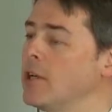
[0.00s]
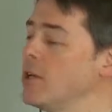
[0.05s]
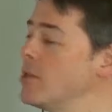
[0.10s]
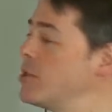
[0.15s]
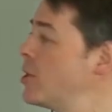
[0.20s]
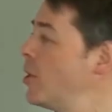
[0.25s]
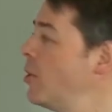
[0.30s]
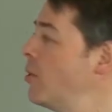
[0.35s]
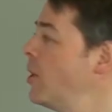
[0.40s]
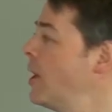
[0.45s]

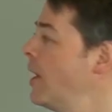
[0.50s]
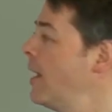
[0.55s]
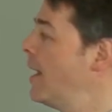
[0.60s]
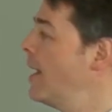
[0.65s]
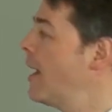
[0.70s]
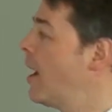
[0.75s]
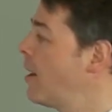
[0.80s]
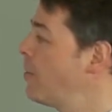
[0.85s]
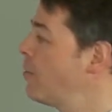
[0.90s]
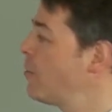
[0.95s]
So
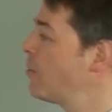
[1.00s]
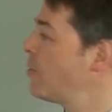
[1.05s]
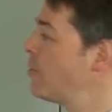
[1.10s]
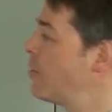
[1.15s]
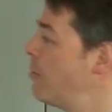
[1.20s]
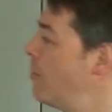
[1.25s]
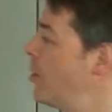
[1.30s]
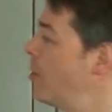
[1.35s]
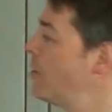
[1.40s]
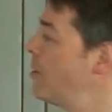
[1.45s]
I thought
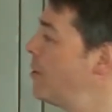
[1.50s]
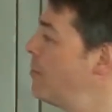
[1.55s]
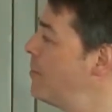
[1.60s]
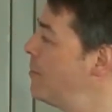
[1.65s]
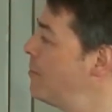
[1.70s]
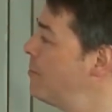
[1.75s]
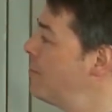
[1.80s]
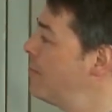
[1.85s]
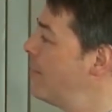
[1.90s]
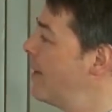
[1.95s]
the
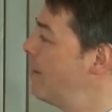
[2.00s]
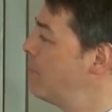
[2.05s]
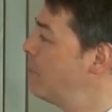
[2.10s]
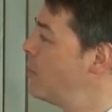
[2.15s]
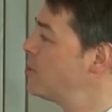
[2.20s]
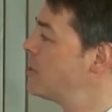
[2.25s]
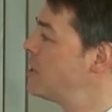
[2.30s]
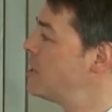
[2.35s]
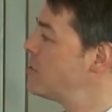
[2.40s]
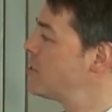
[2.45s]

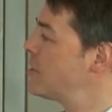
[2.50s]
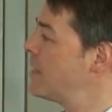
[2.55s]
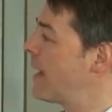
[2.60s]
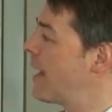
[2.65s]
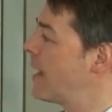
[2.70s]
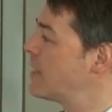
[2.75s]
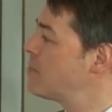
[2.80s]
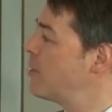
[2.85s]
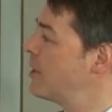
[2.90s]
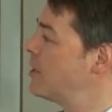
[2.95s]
most interesting
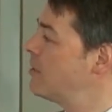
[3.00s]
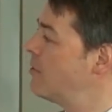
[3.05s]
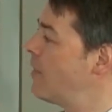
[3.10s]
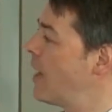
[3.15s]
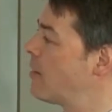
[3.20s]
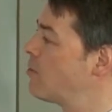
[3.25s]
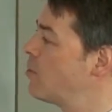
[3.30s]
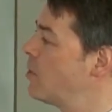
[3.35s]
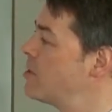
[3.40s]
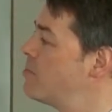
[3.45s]
aspect of
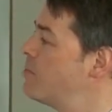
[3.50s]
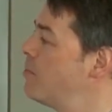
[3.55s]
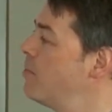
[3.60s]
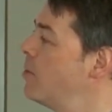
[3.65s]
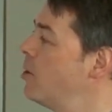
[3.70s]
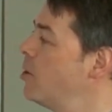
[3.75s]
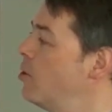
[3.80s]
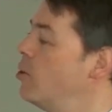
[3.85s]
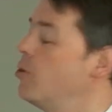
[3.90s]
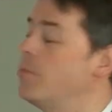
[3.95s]
that was
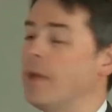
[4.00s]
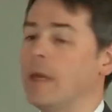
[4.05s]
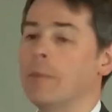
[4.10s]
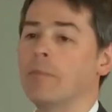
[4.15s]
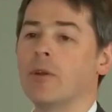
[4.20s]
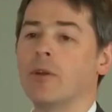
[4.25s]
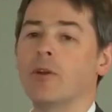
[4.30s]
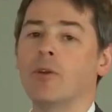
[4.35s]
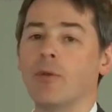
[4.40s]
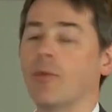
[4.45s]

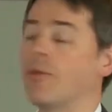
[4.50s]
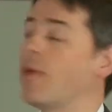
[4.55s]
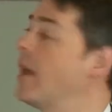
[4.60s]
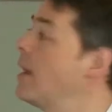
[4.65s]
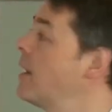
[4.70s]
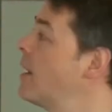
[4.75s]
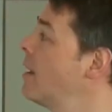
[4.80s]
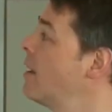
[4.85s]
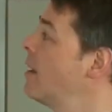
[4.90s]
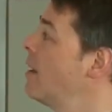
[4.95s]
people who
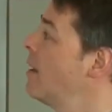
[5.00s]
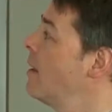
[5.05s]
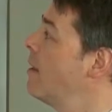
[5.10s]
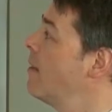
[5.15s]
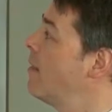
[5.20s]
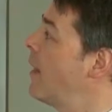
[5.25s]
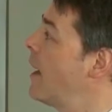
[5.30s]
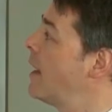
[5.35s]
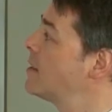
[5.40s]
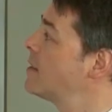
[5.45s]
think
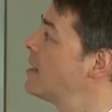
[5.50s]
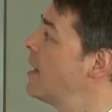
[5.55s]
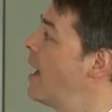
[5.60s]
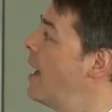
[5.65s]
that